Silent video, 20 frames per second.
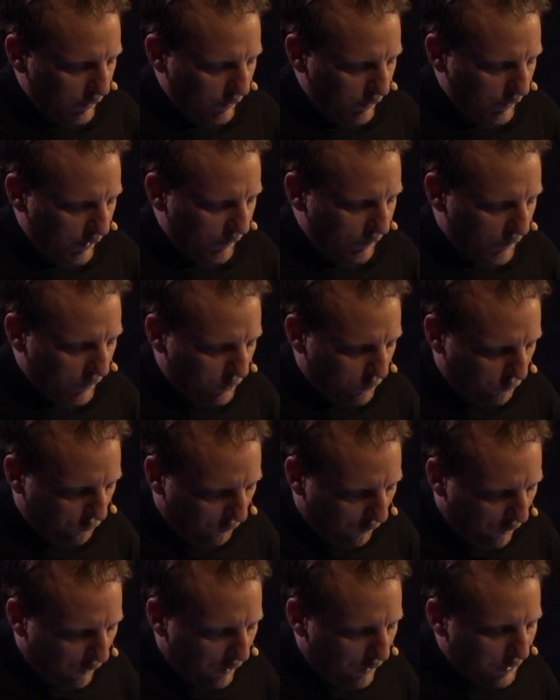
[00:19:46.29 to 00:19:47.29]
And the
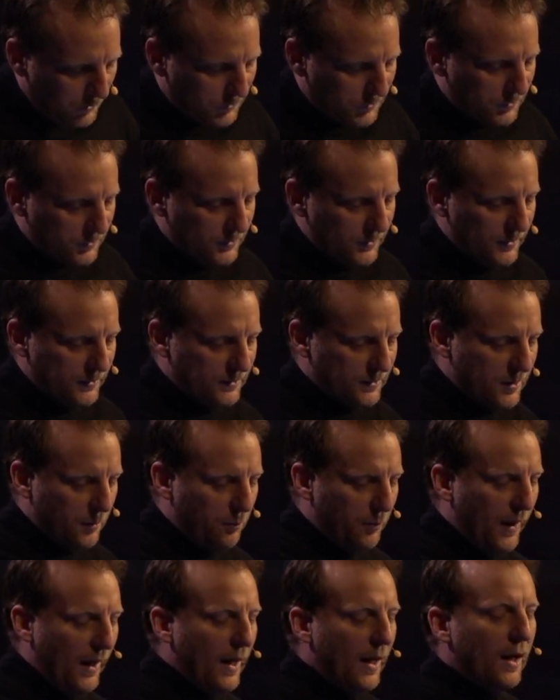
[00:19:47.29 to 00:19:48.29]
cross is the
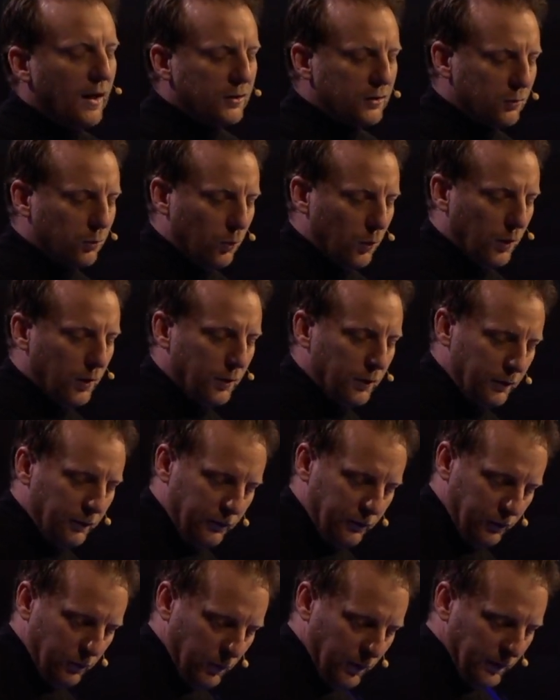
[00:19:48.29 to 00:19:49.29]

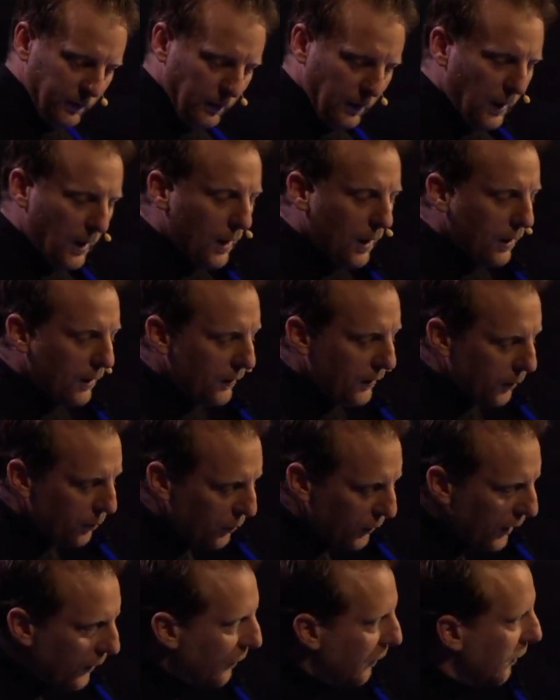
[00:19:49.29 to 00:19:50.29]
password to unlock the
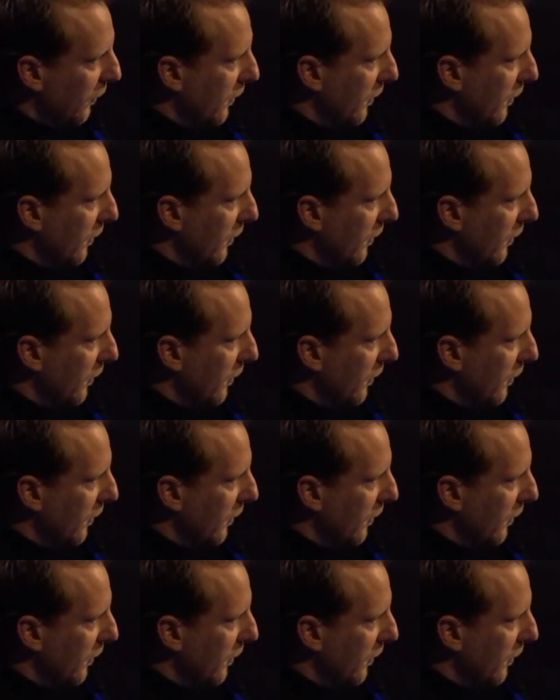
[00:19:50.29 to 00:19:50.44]
presence